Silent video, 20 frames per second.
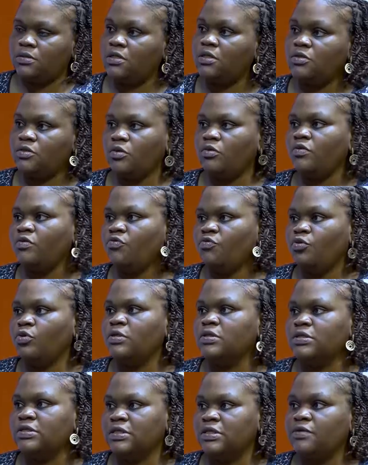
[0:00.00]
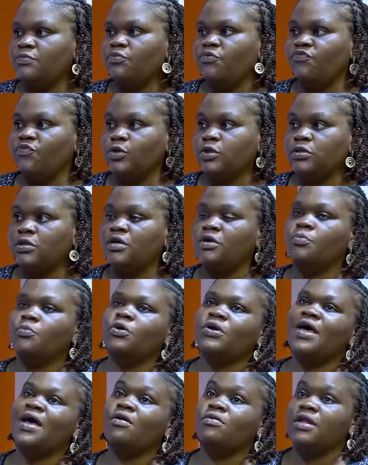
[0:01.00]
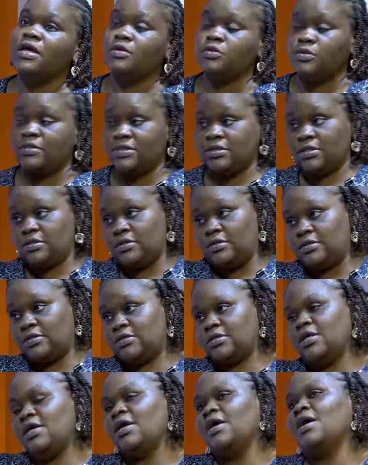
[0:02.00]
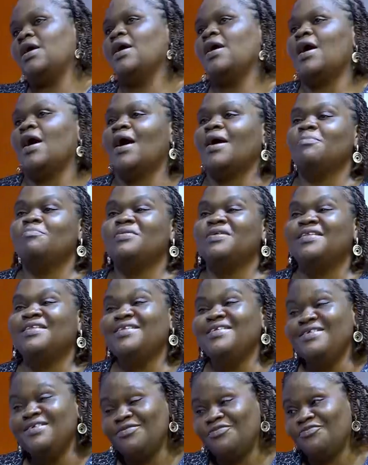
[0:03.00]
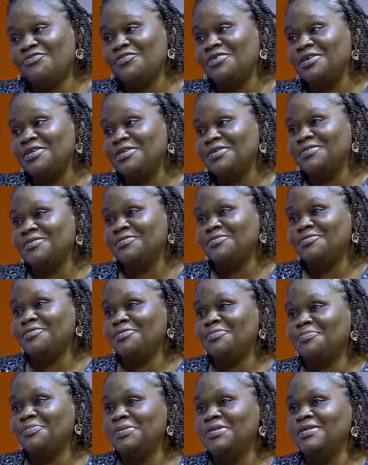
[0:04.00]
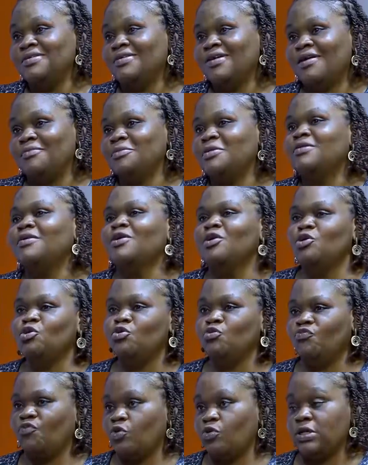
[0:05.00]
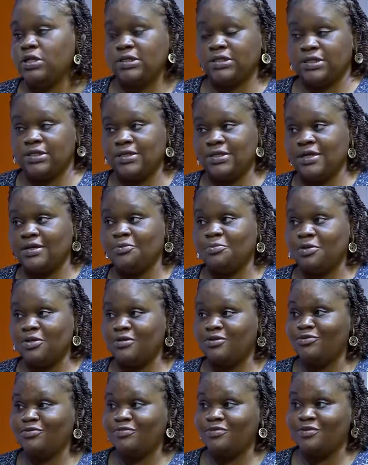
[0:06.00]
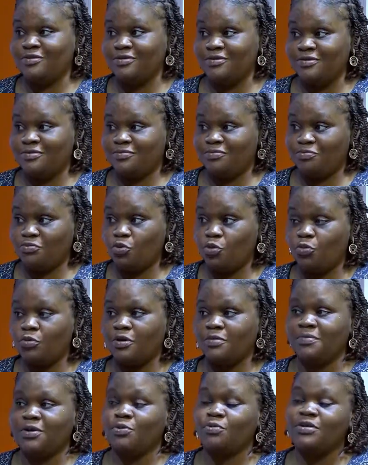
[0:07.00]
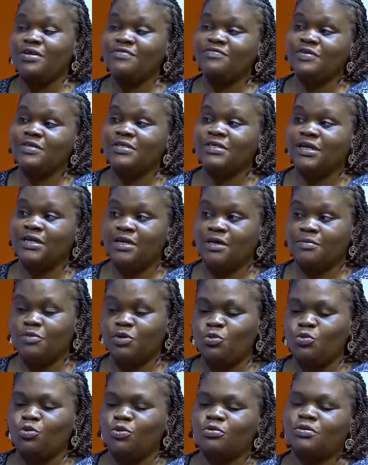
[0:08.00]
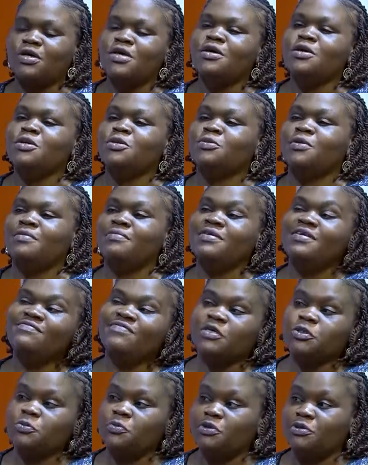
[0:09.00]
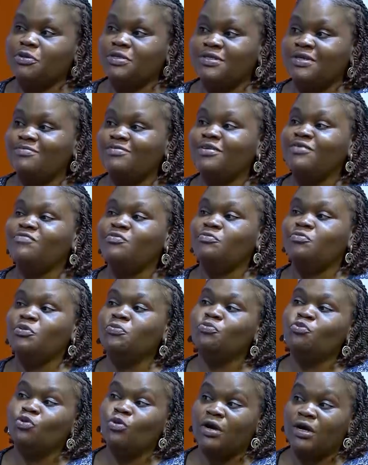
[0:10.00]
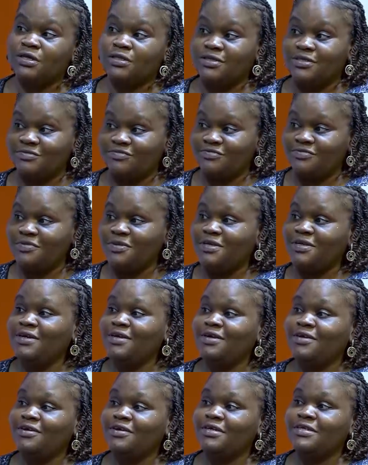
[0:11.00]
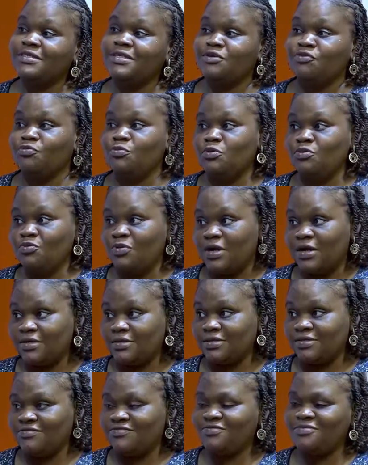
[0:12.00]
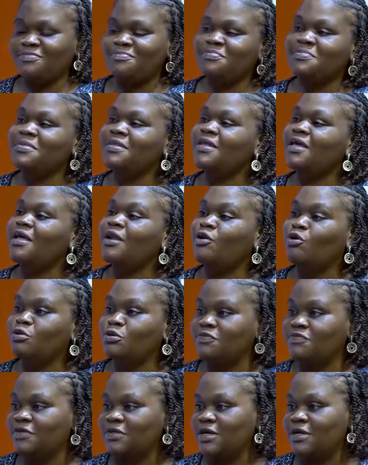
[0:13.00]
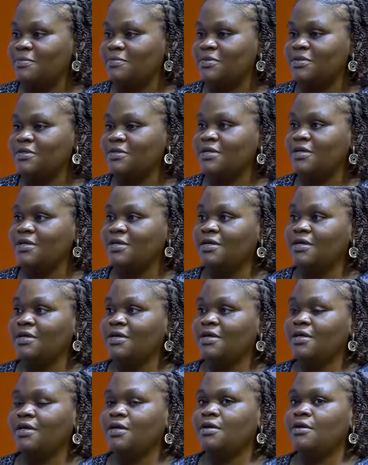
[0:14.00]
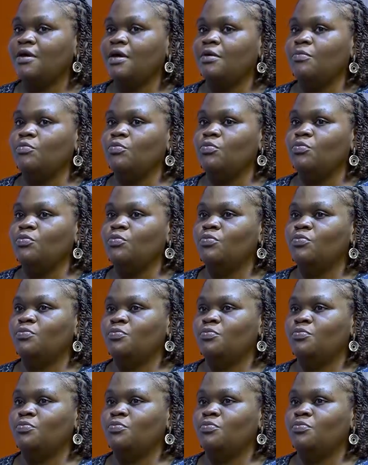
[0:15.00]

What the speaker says: There's nothing wrong in seeking professional help, but I'd like to say this. I believe in being, I mean, you've already said it at the beginning of the program that we live in a dynamic world. Yeah. So I believe as parents, I believe in being proactive instead of being reactive. A lot of times, in